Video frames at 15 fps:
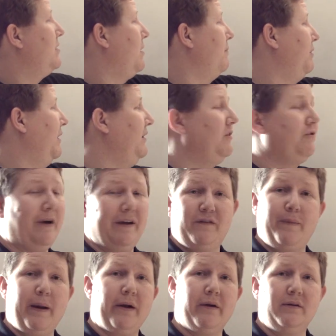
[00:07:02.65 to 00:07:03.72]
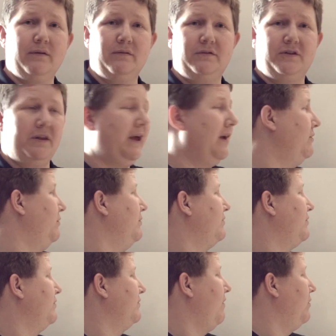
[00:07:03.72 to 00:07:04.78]
completely transparent to the end
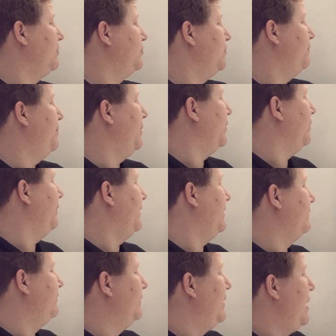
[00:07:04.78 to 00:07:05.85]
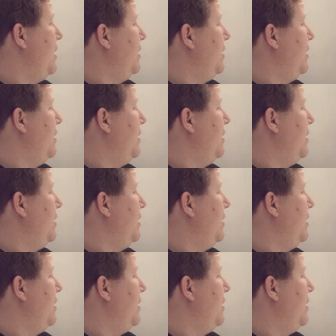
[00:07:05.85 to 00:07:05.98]
user as long as you've built this